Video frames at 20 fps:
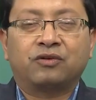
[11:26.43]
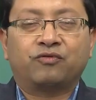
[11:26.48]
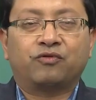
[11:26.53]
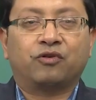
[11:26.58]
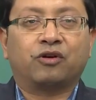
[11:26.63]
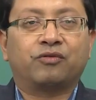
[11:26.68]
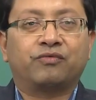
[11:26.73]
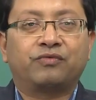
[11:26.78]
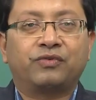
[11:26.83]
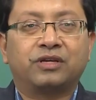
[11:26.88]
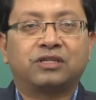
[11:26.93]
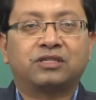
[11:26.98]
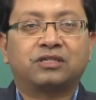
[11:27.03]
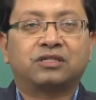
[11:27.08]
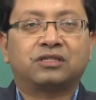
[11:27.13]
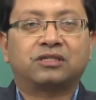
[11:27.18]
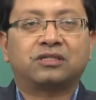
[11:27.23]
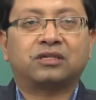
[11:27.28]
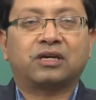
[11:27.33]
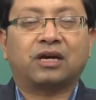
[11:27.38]
for
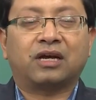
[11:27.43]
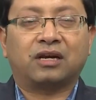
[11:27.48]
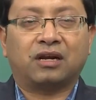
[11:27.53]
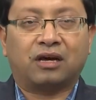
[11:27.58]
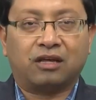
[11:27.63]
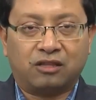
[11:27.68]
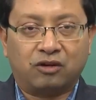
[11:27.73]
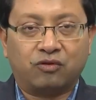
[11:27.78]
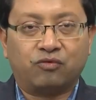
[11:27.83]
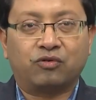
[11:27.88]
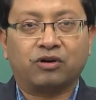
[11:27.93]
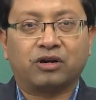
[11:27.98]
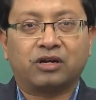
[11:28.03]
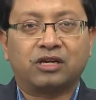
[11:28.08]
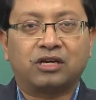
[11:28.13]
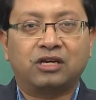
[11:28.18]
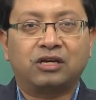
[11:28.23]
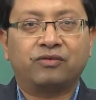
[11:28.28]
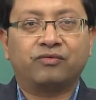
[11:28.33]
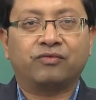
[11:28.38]
which and other
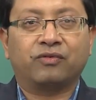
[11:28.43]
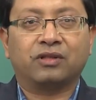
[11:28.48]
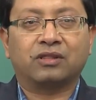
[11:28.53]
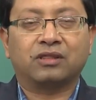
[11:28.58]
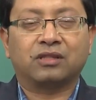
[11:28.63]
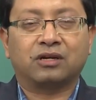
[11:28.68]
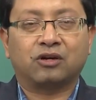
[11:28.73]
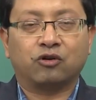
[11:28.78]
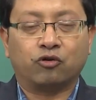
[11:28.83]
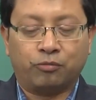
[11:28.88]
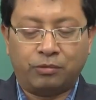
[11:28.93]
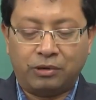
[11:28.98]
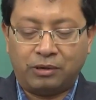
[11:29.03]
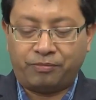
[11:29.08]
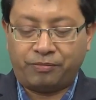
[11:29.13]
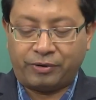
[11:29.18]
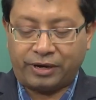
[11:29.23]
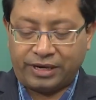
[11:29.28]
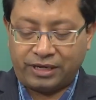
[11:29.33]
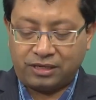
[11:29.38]
work he won the
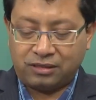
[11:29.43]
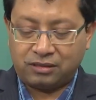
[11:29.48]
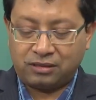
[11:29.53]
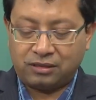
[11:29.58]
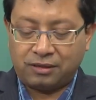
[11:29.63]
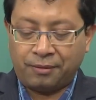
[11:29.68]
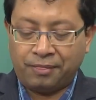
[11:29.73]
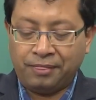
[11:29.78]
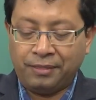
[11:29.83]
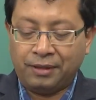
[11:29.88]
Nobel Prize.